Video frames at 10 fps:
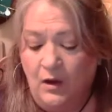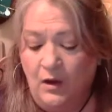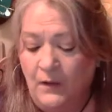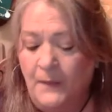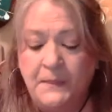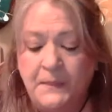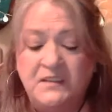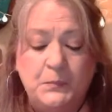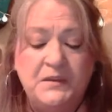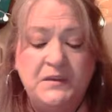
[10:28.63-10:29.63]
Um,
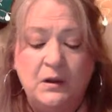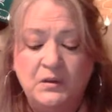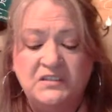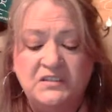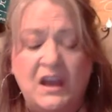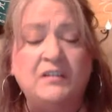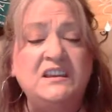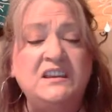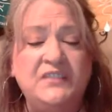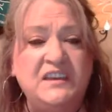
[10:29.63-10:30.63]
it's, you know, it's hard to
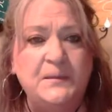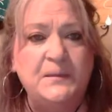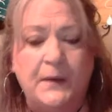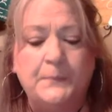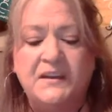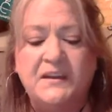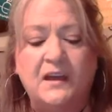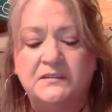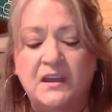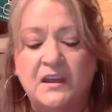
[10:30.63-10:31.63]
even keep up
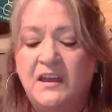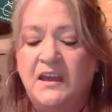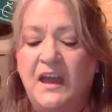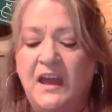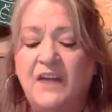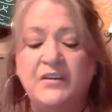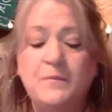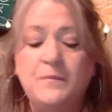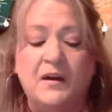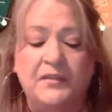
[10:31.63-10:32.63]
because every
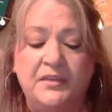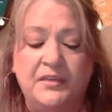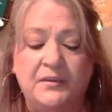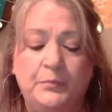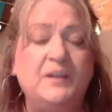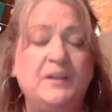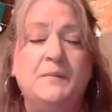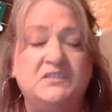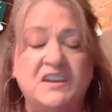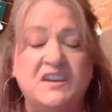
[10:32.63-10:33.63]
month, pretty
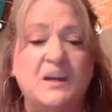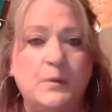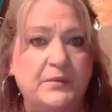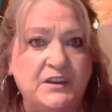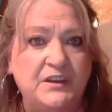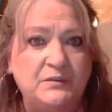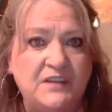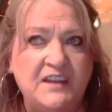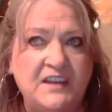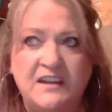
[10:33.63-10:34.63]
much, they come up with a new
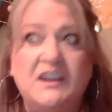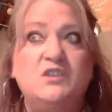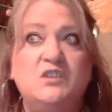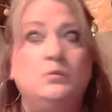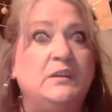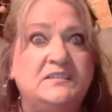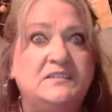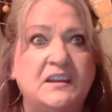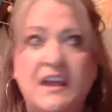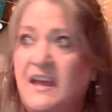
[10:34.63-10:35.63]
date and a new
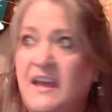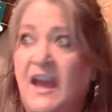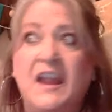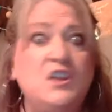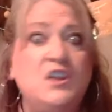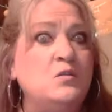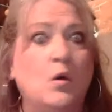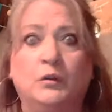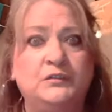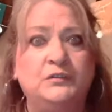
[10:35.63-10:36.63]
reason and a new
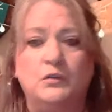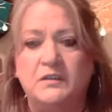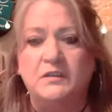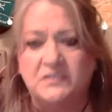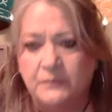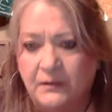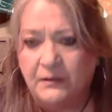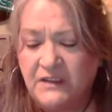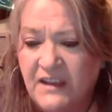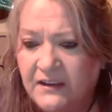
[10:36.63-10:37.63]
whole story
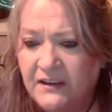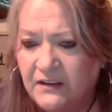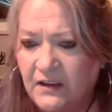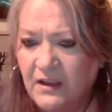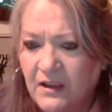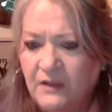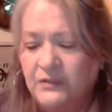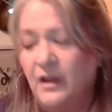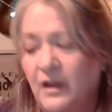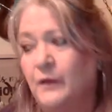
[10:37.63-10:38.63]
surrounding it.
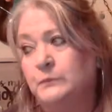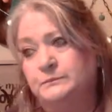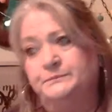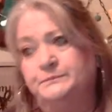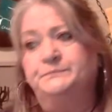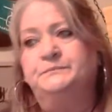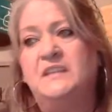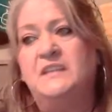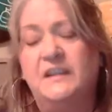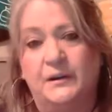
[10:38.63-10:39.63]
So,
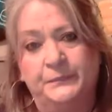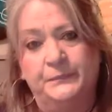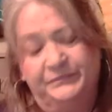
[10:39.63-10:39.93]
you know,